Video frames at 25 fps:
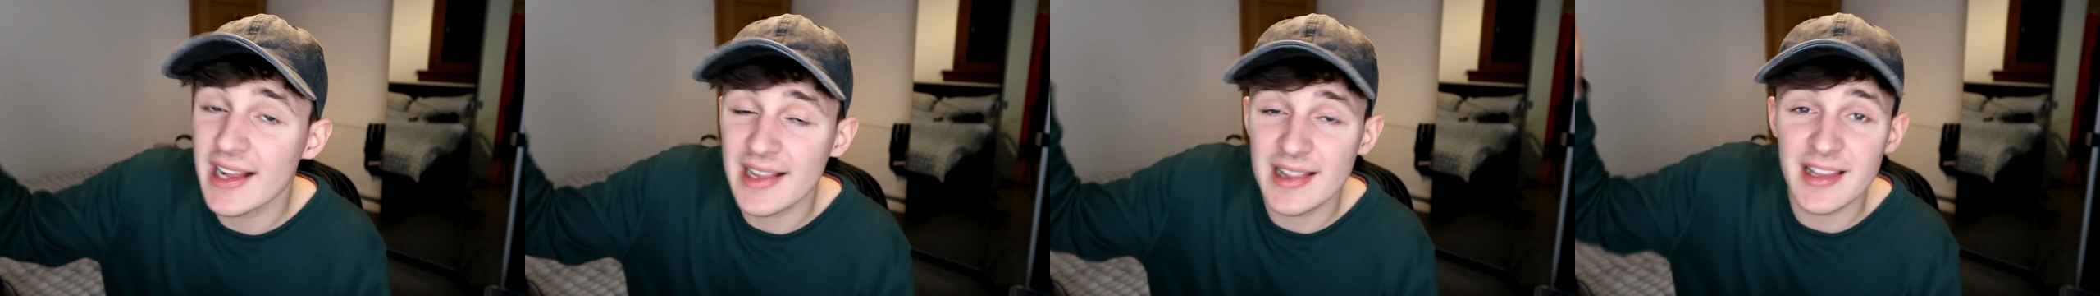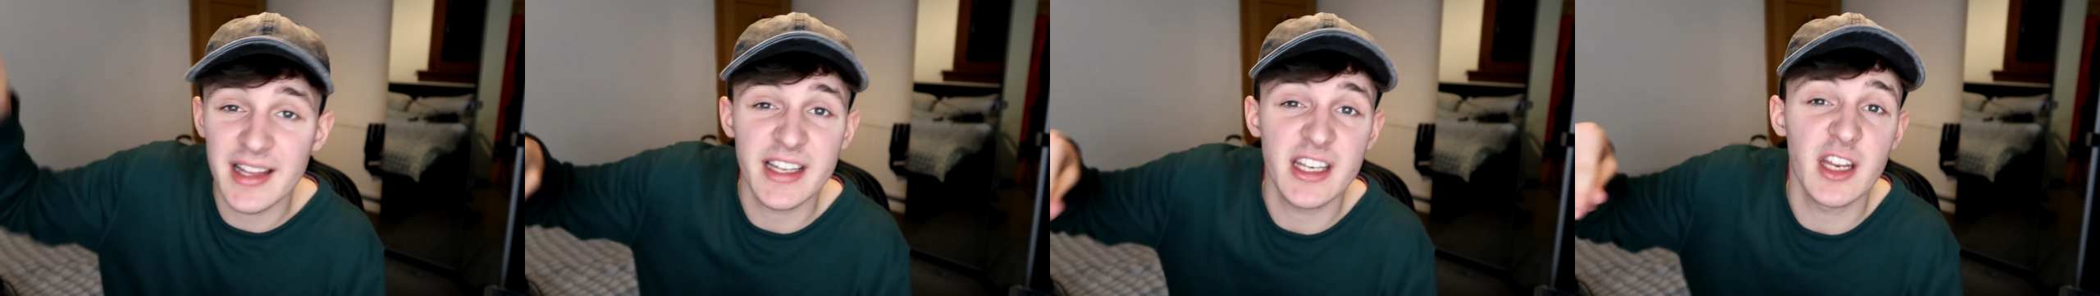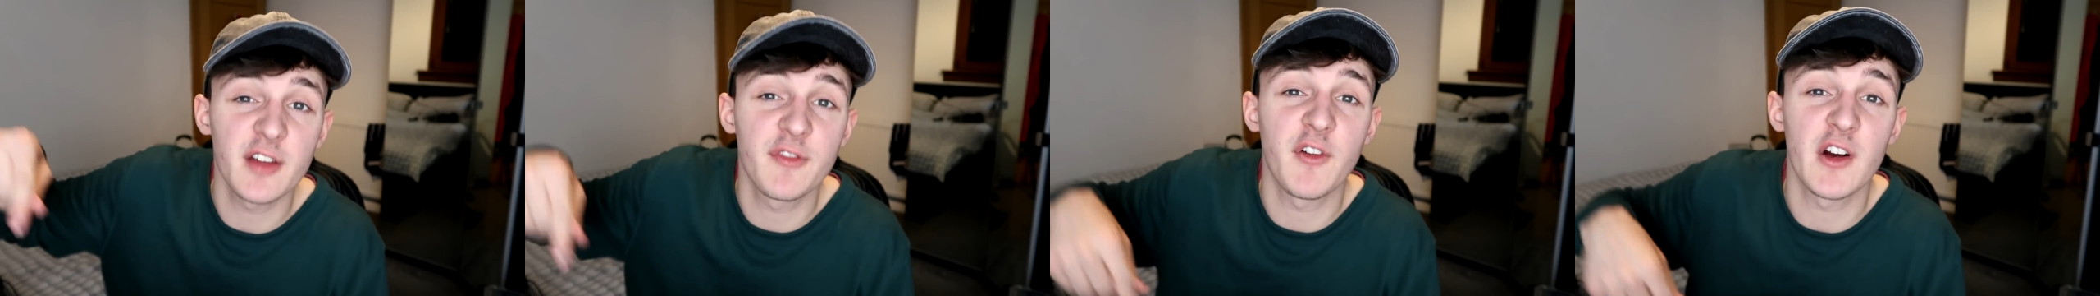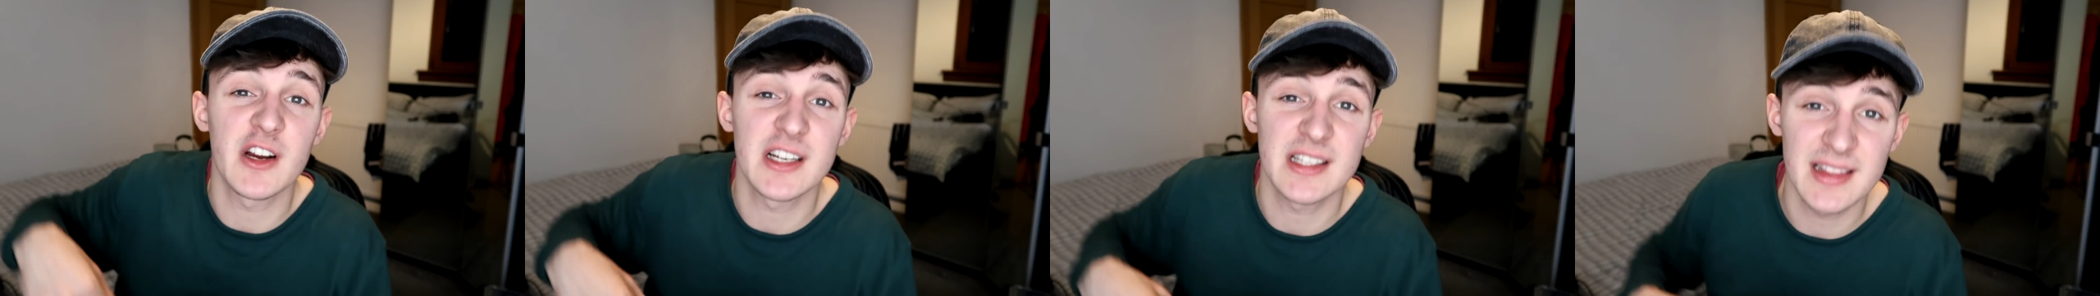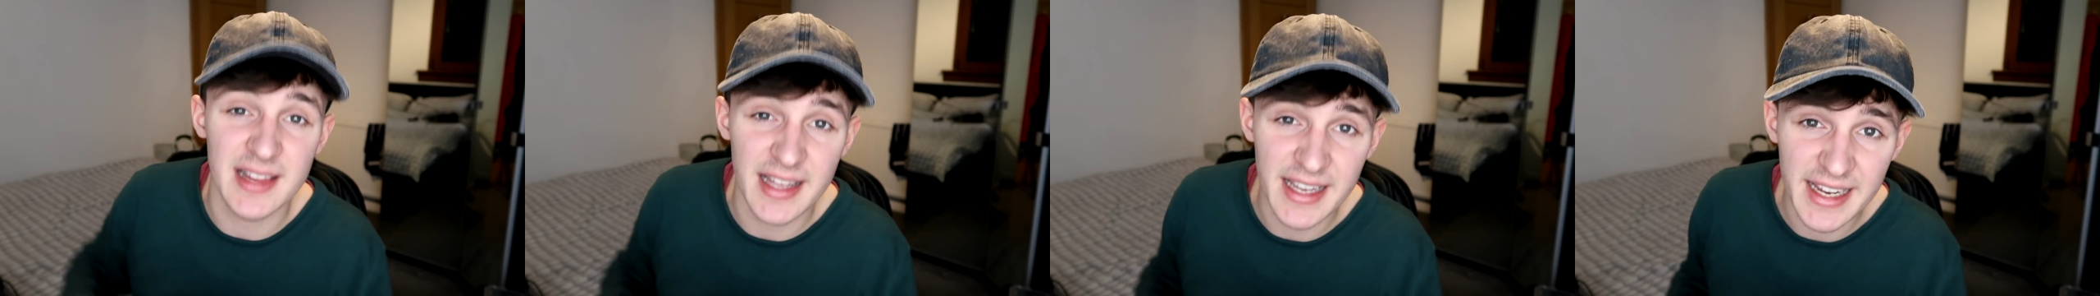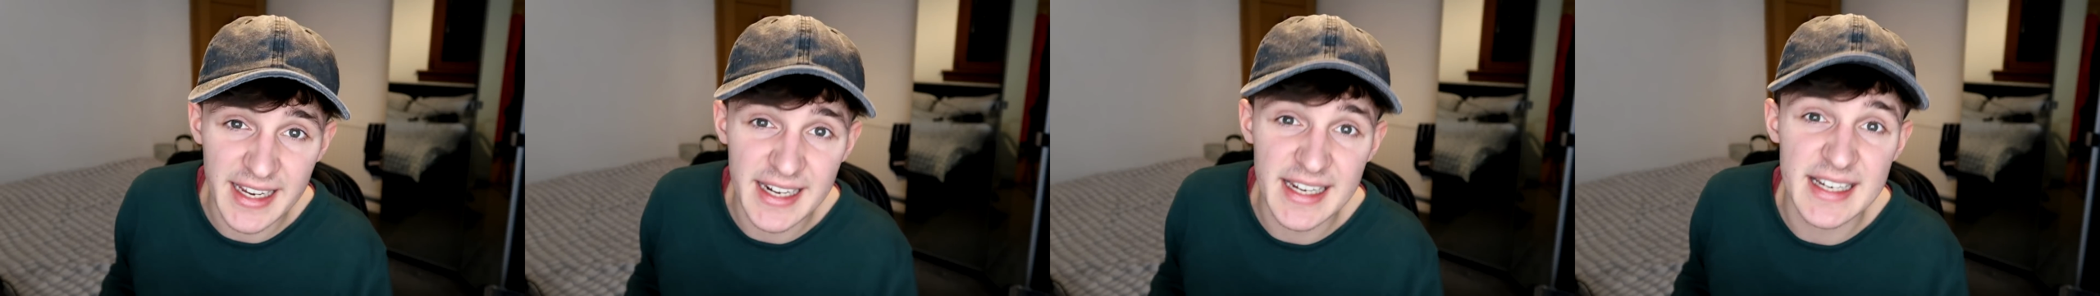click the
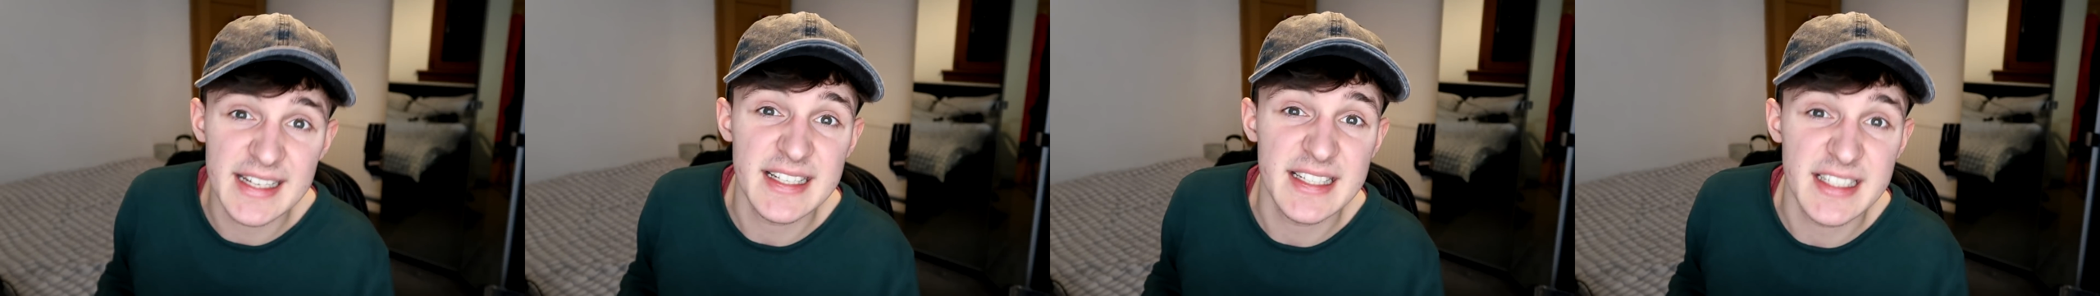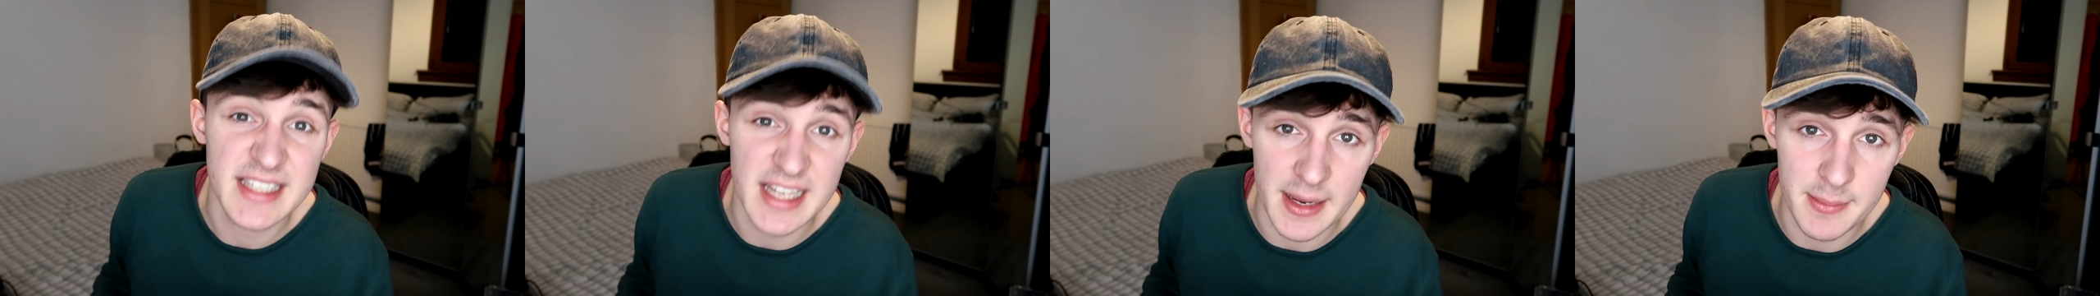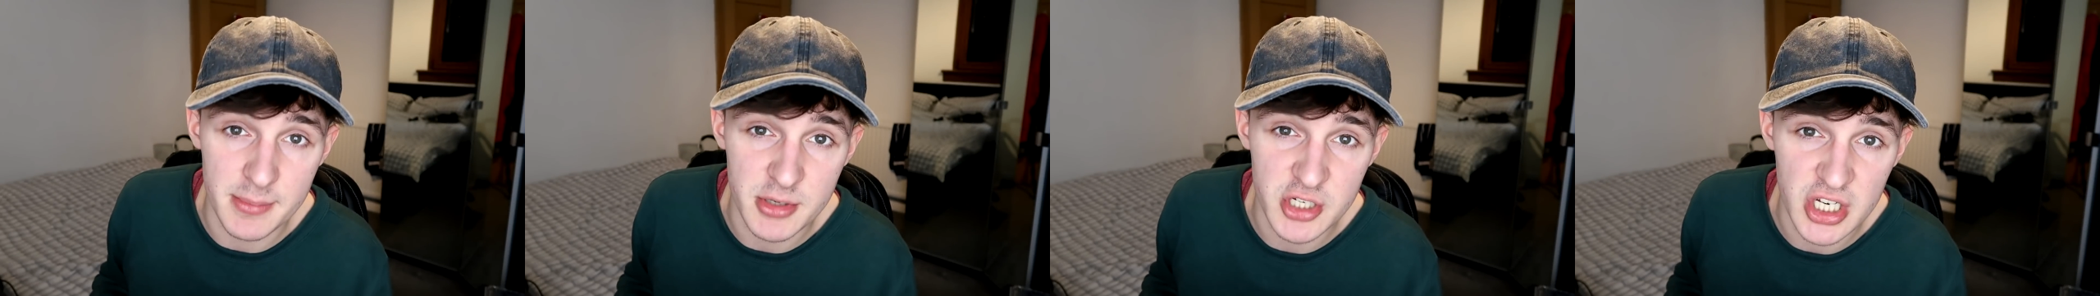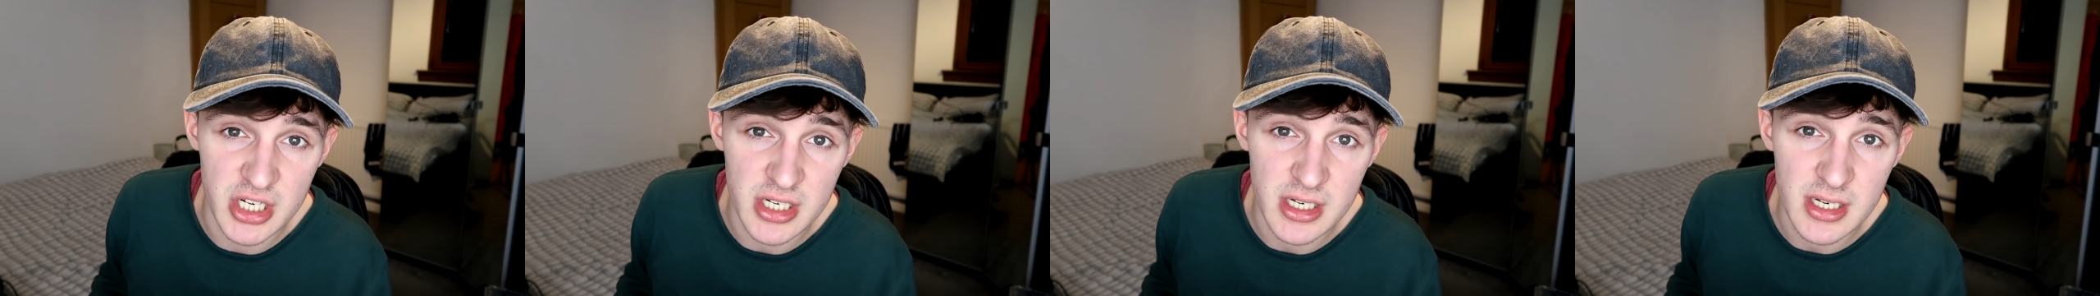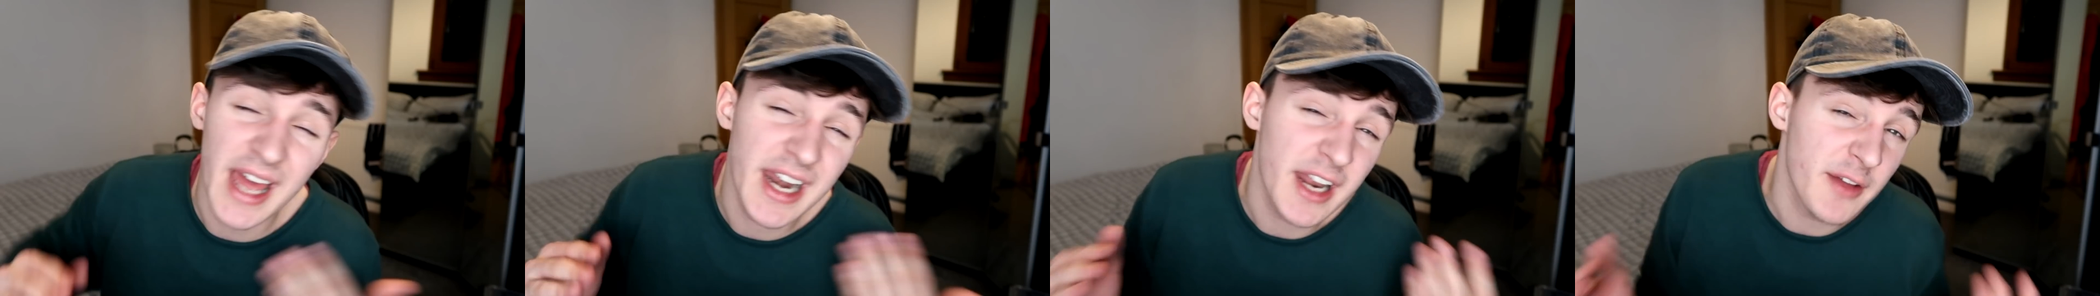first link in the description.